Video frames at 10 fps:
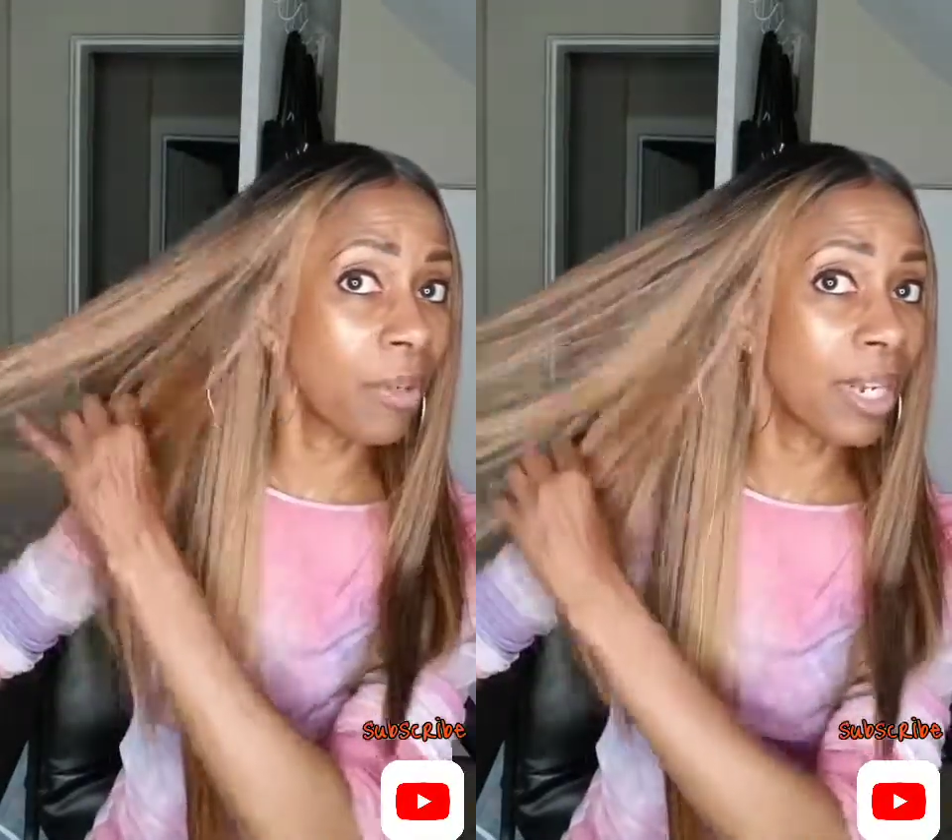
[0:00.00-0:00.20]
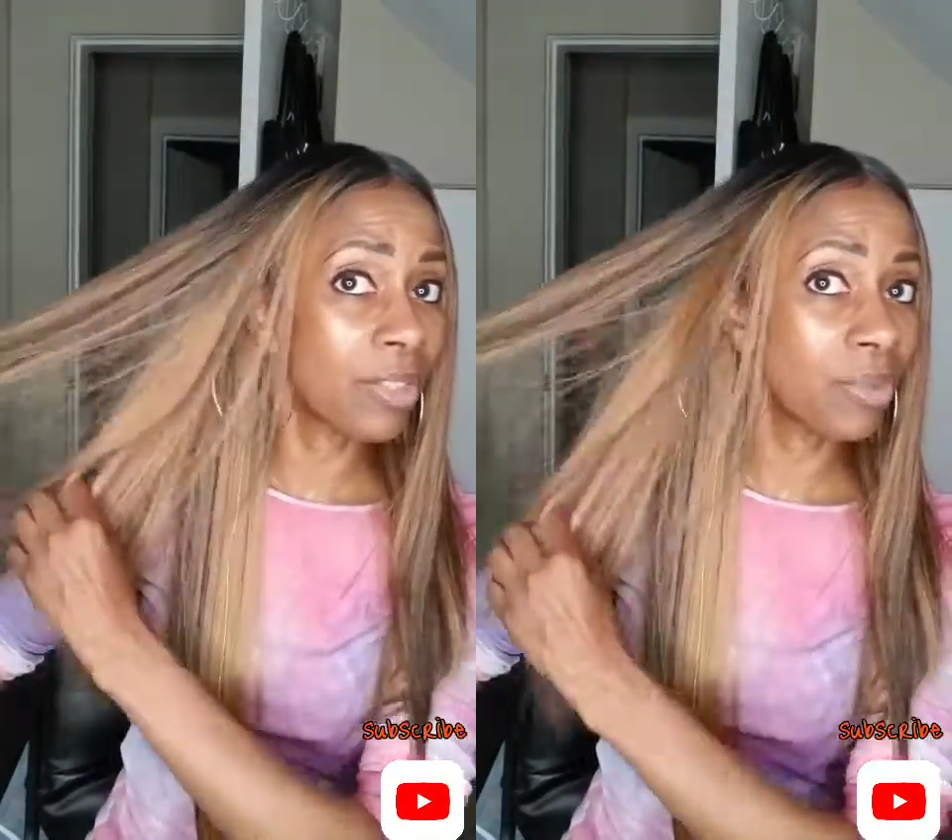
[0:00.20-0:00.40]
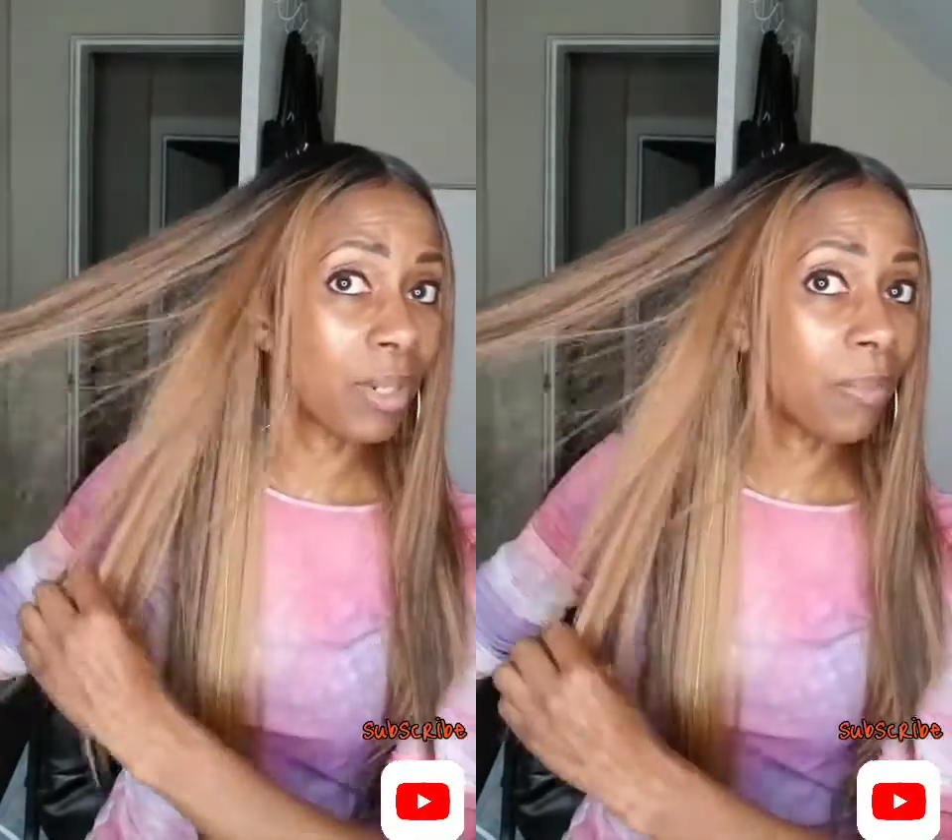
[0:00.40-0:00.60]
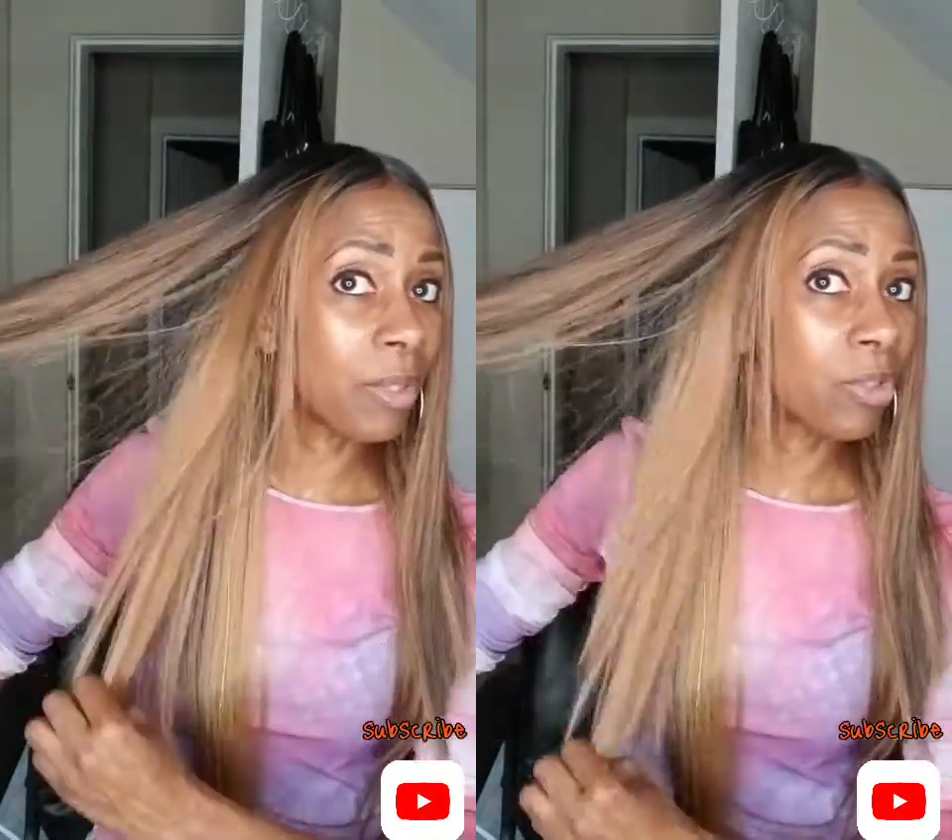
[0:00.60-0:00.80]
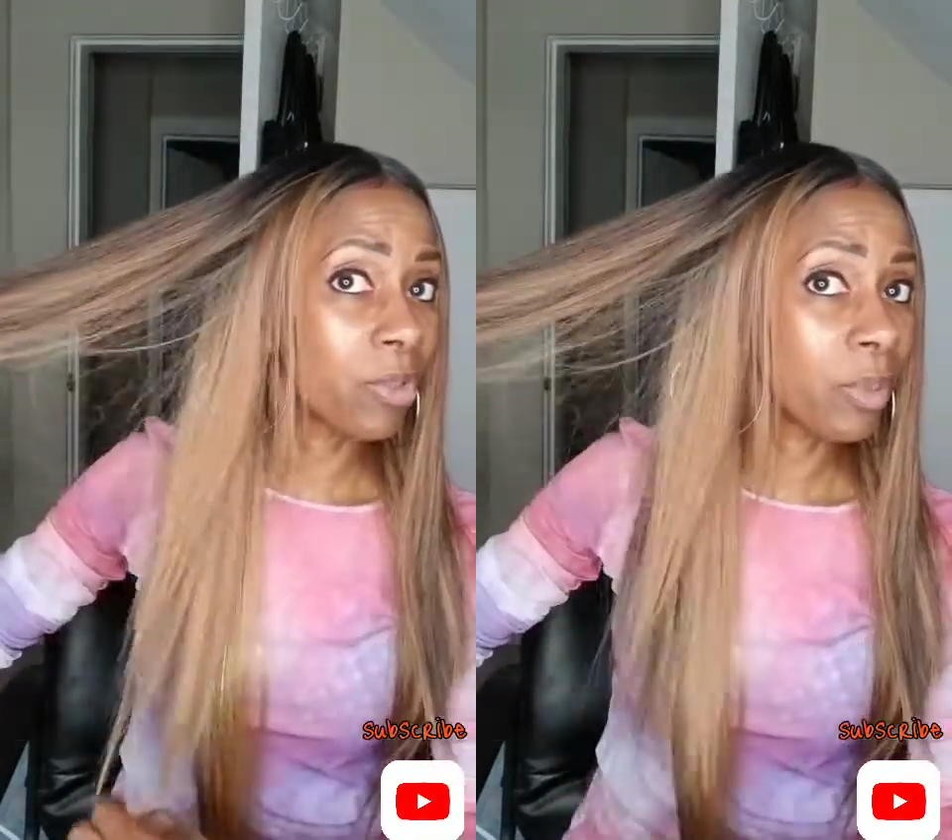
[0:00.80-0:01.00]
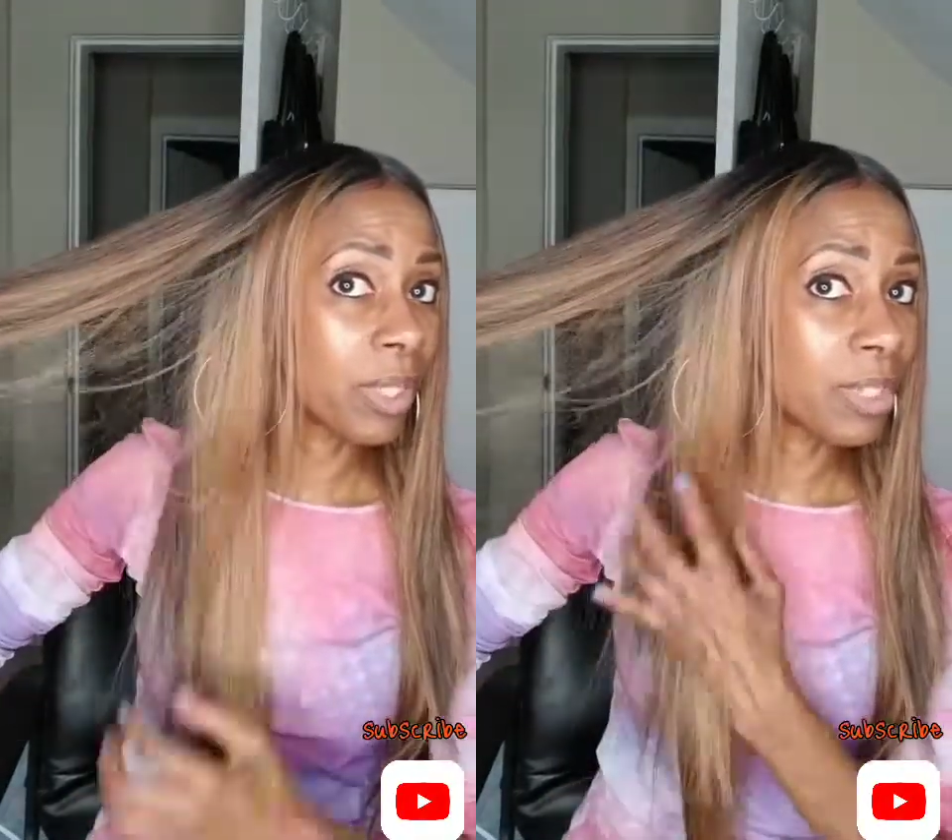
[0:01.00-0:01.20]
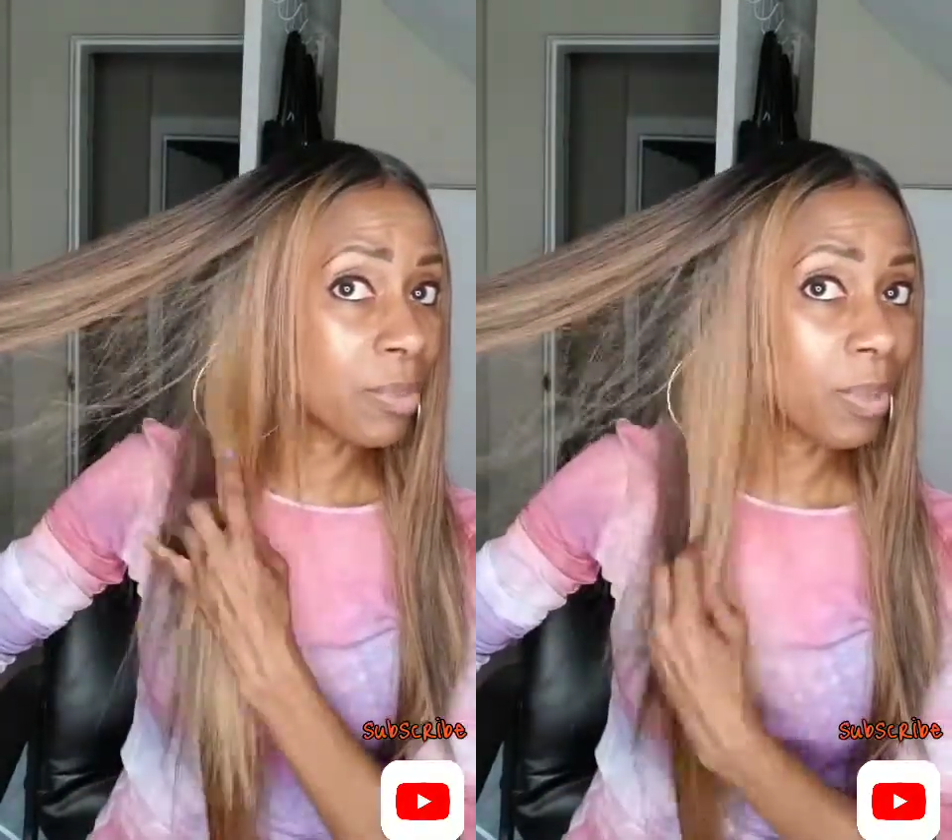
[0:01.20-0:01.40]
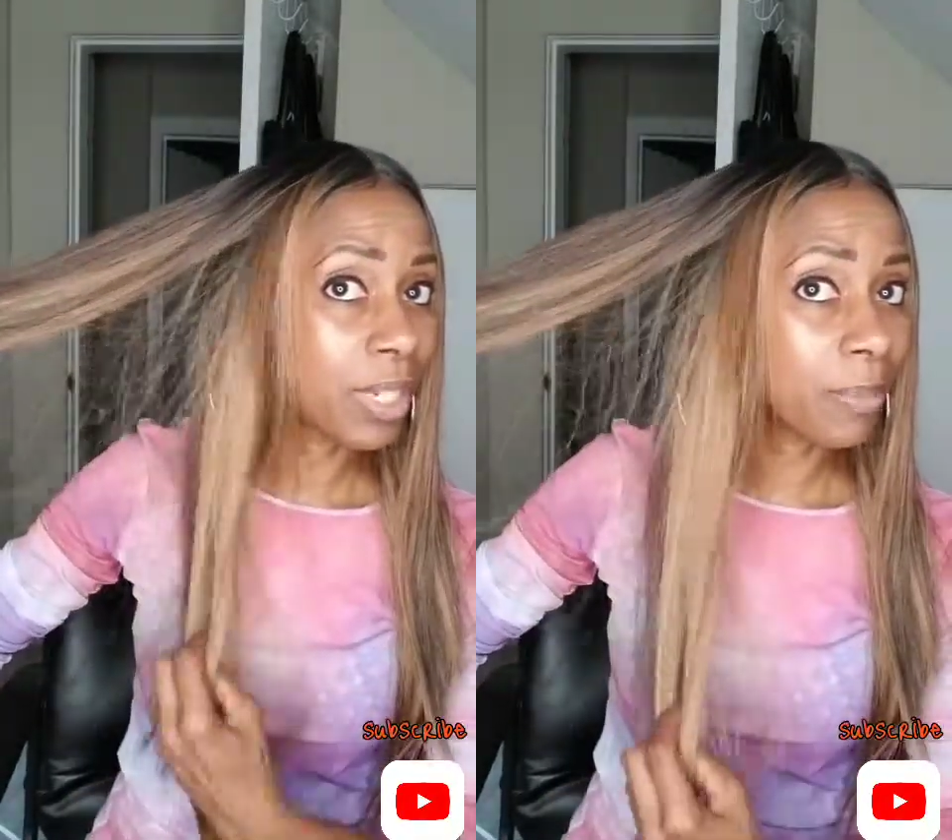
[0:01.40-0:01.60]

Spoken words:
and that's what I've been doing with these wigs,